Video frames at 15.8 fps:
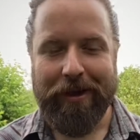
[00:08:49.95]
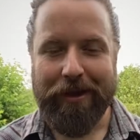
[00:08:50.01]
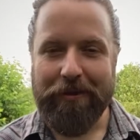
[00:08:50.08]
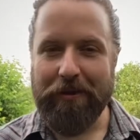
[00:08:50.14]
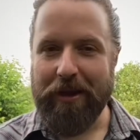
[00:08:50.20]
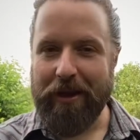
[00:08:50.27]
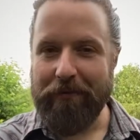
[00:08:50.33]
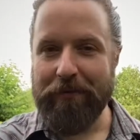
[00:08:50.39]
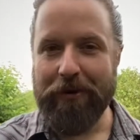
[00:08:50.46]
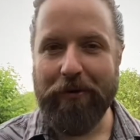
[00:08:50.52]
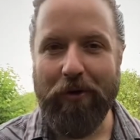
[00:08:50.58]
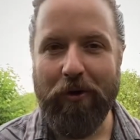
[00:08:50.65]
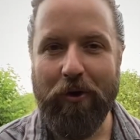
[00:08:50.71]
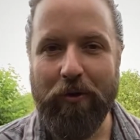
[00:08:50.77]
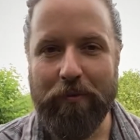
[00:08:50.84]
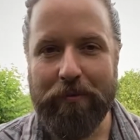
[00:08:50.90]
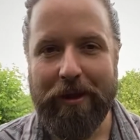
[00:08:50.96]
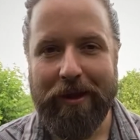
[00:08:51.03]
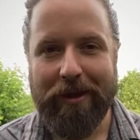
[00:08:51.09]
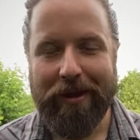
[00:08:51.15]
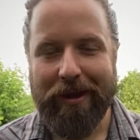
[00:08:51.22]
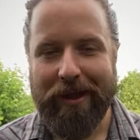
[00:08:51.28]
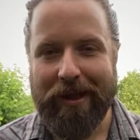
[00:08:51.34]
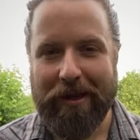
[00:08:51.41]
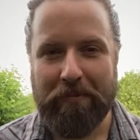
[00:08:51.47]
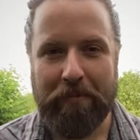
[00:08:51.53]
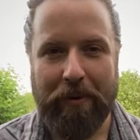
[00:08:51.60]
You can even grow them in